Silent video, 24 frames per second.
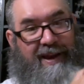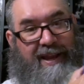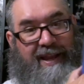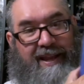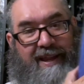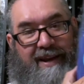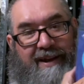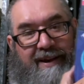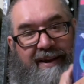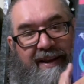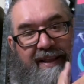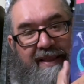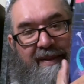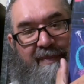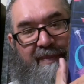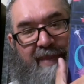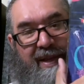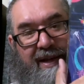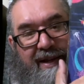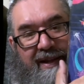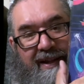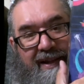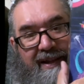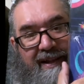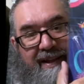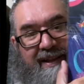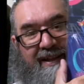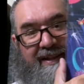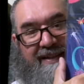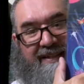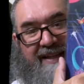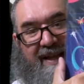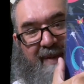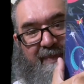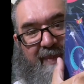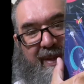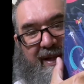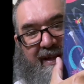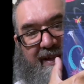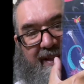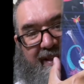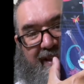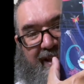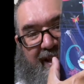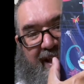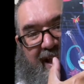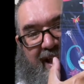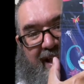here in the top middle of
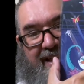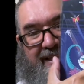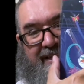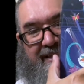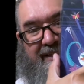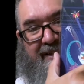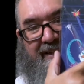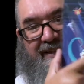the castle,